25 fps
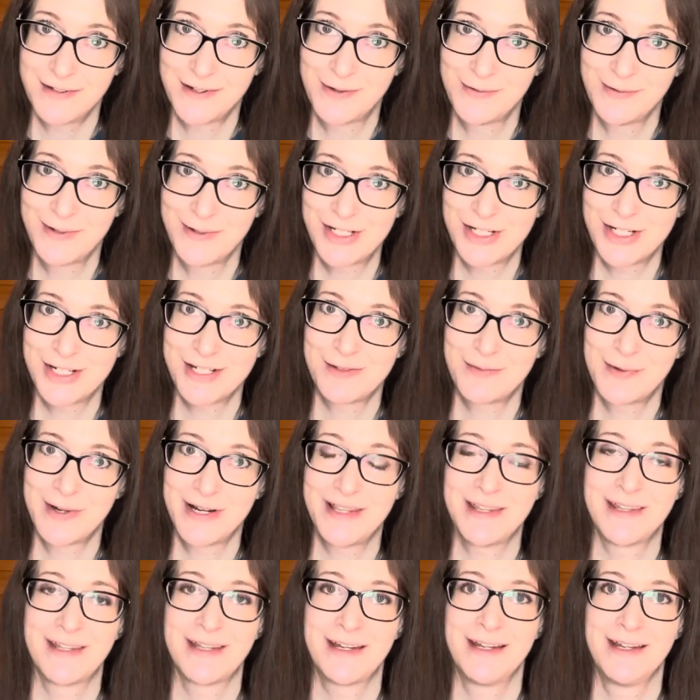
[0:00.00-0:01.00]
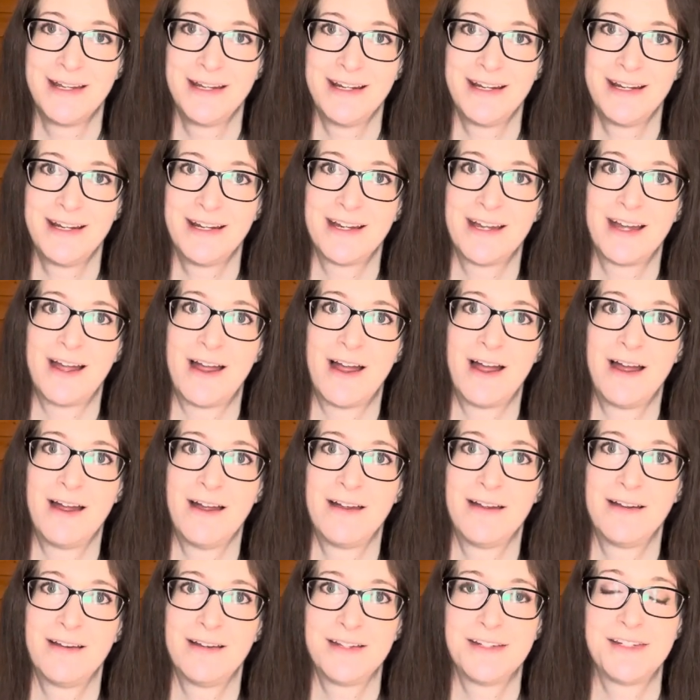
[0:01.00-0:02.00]
which is one of the
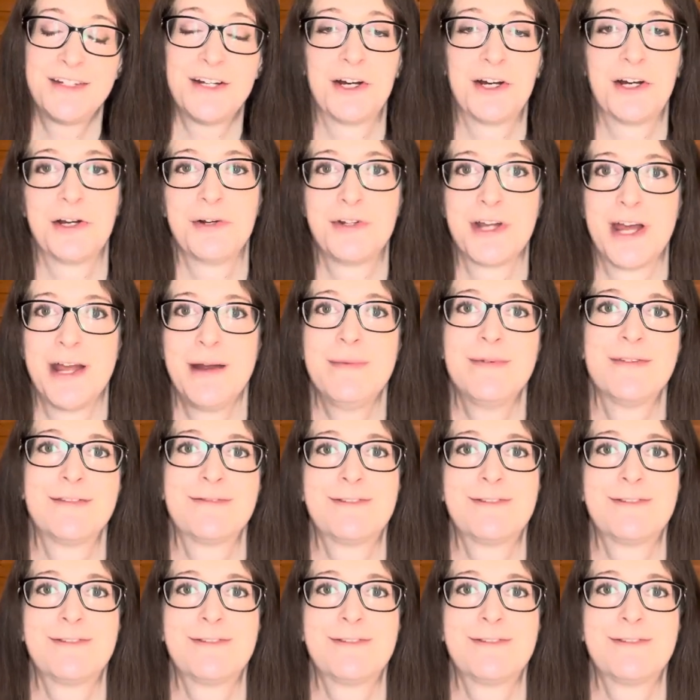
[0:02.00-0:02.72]
stereotypes